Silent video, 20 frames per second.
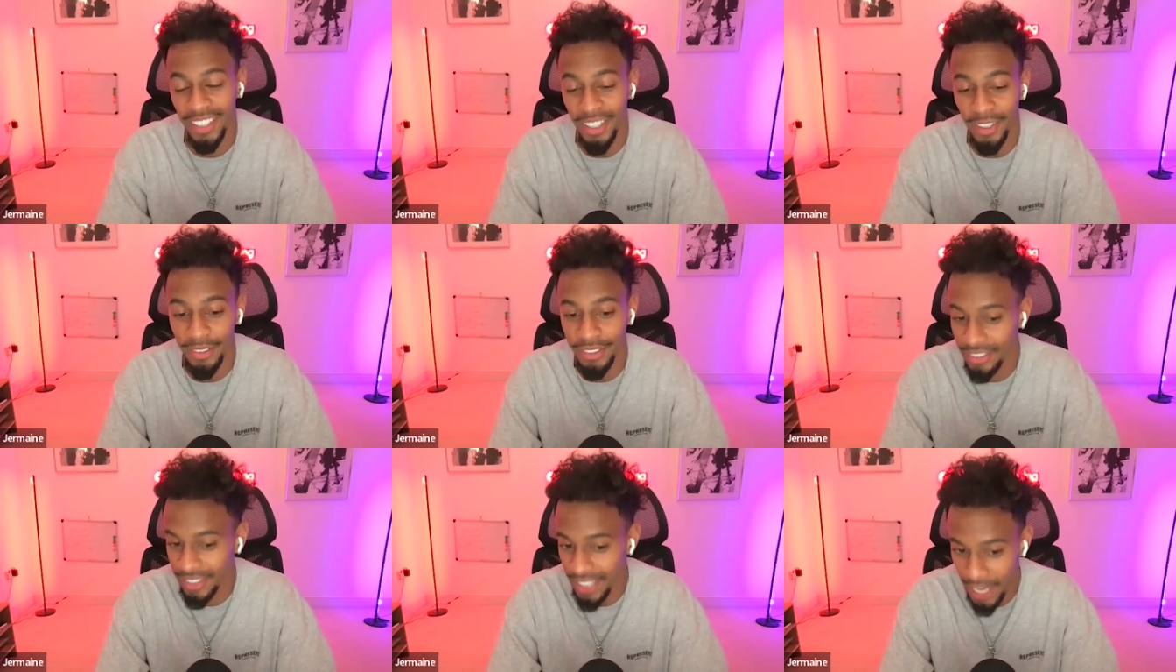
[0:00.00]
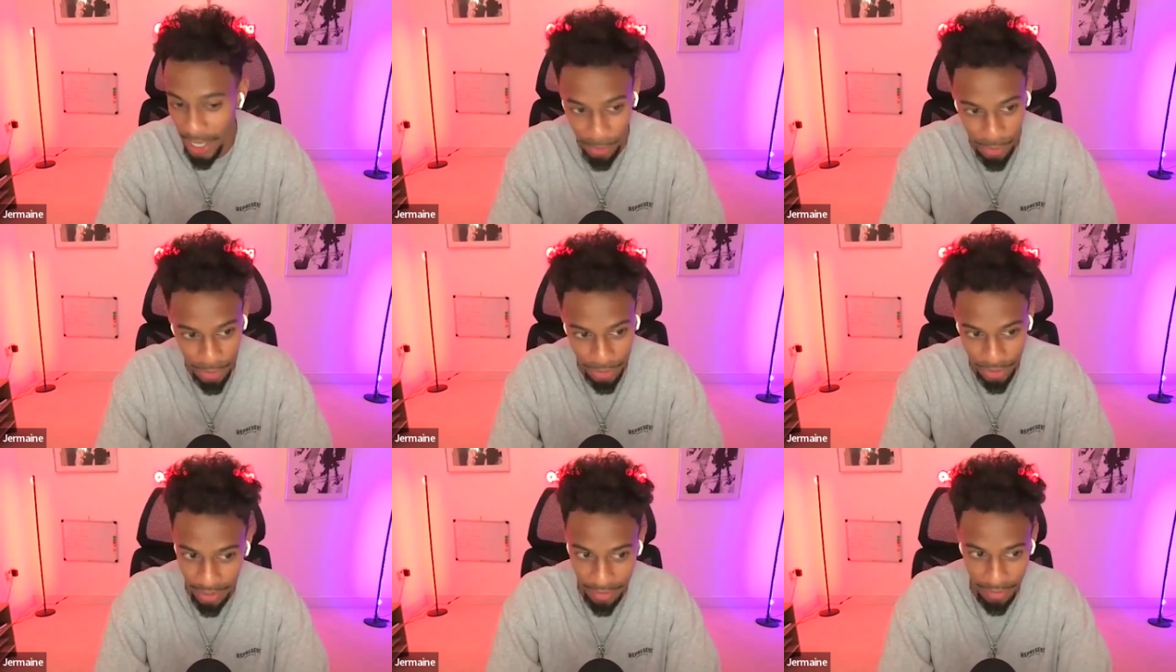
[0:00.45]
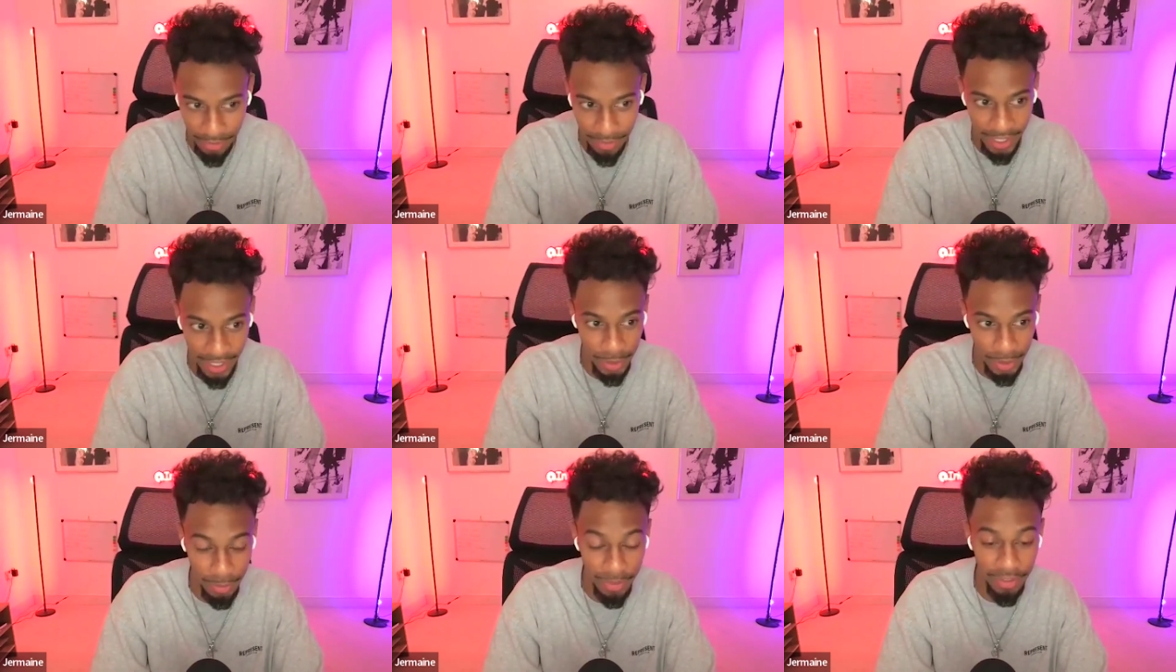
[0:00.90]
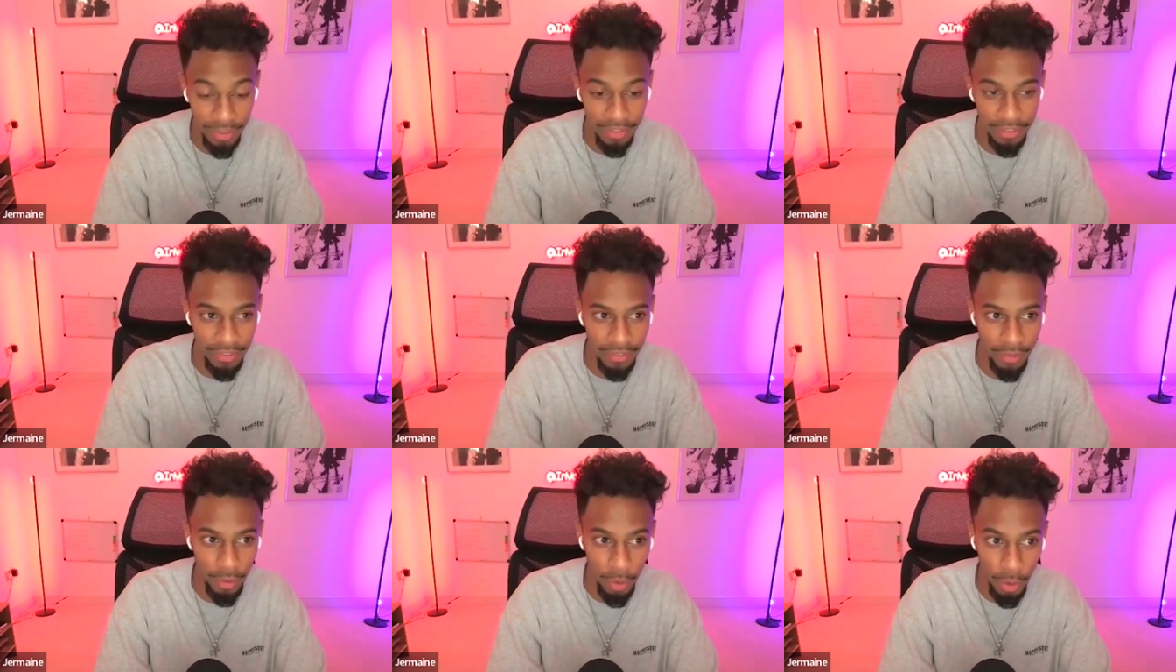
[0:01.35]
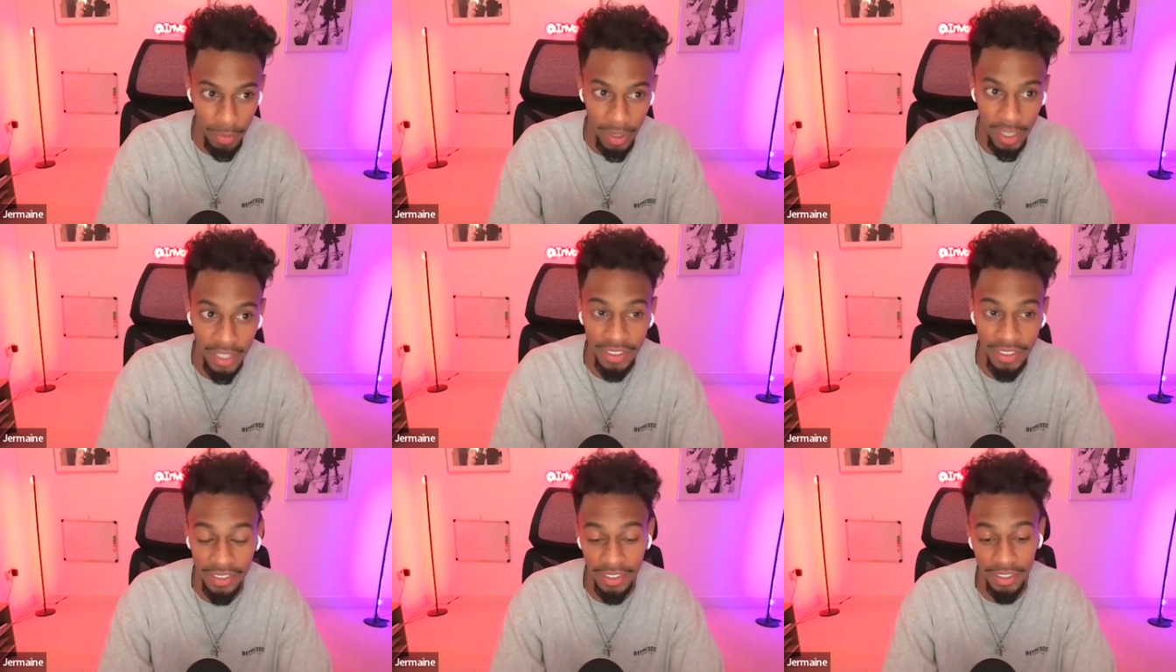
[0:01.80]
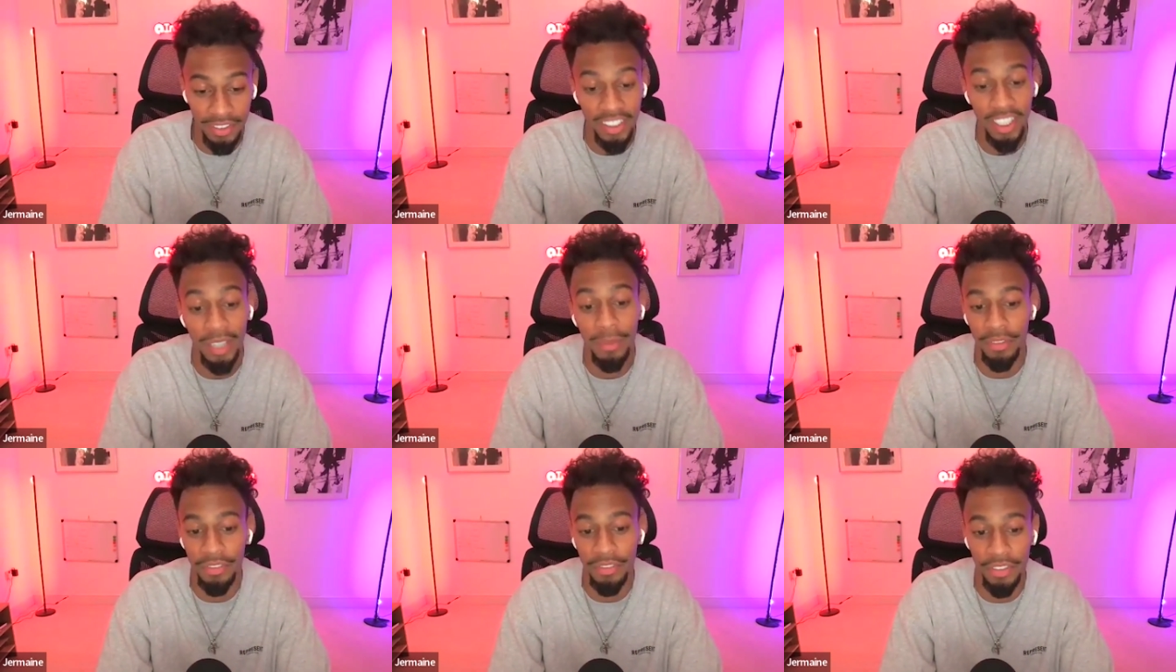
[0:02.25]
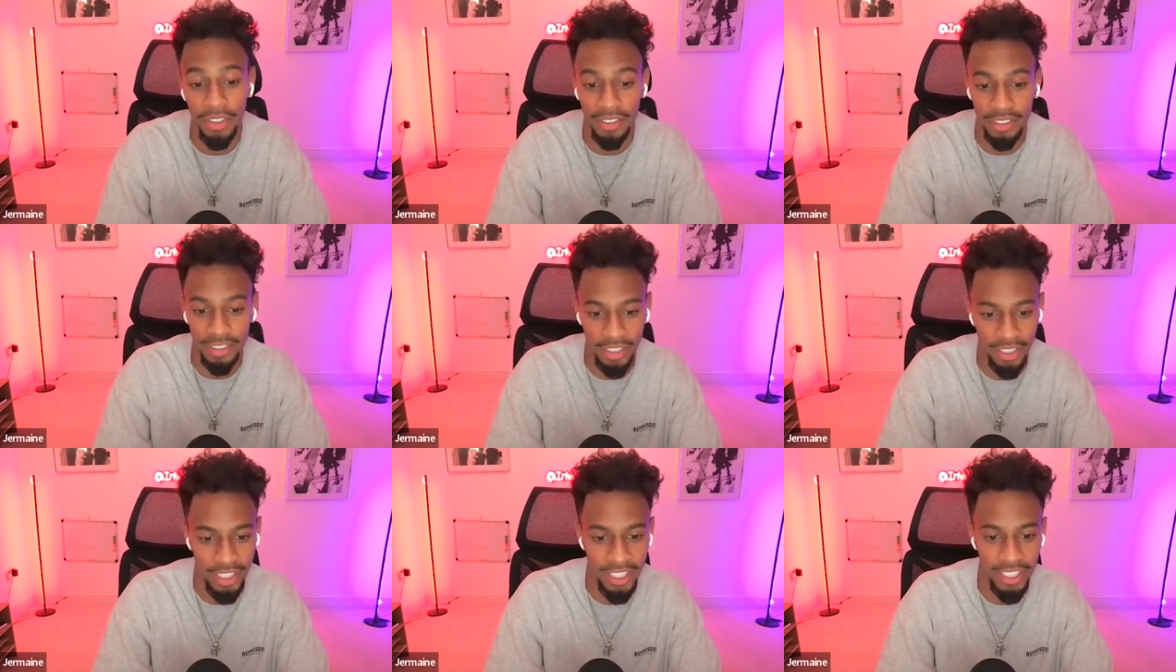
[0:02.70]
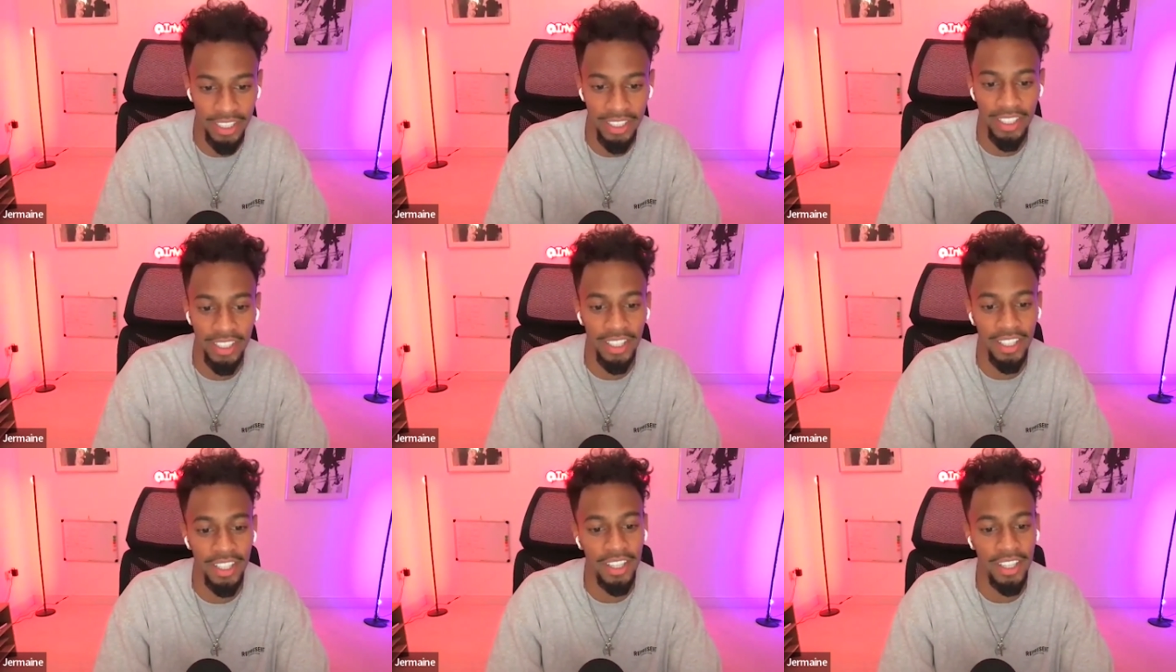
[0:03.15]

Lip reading: I was just outreach on everything. It took me 4 months to sign my first client.